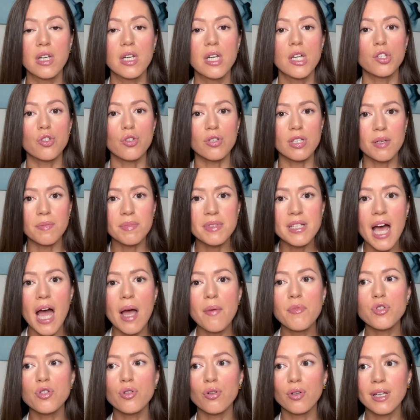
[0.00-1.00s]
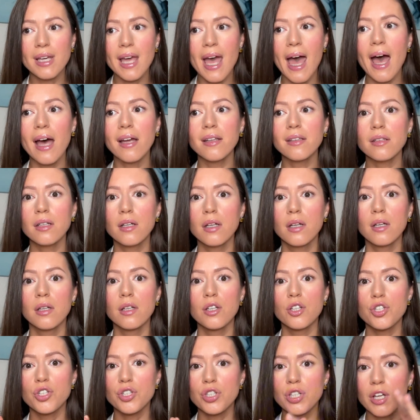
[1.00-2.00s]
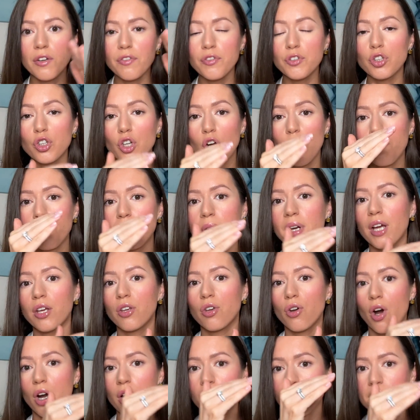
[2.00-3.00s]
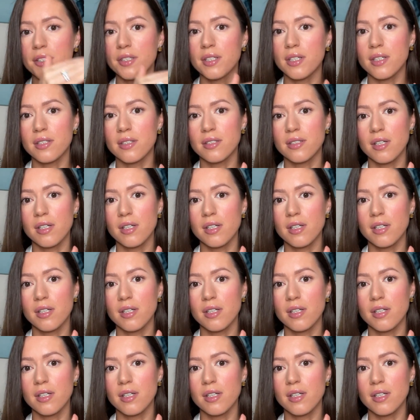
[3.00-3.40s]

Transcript: So sometimes you can shift your priorities.